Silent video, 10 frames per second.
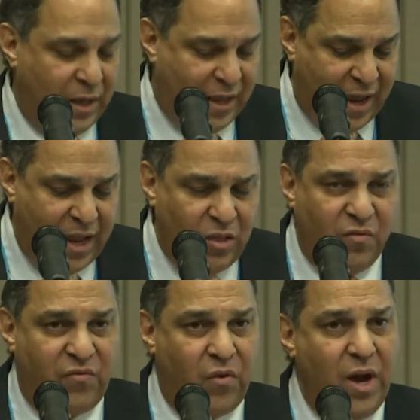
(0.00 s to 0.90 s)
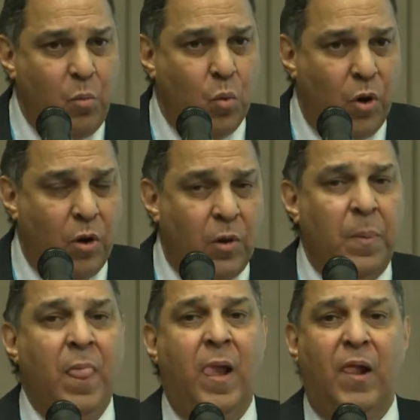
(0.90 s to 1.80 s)
gain the framework
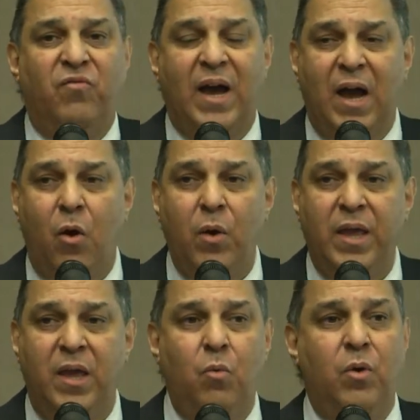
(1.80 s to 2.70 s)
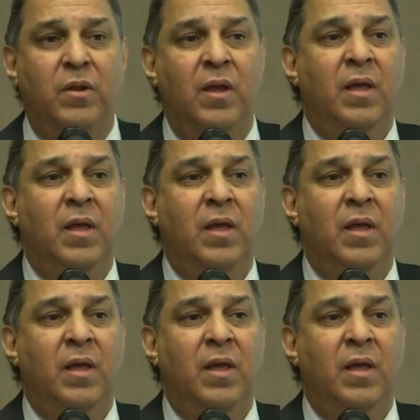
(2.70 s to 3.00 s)
of how he would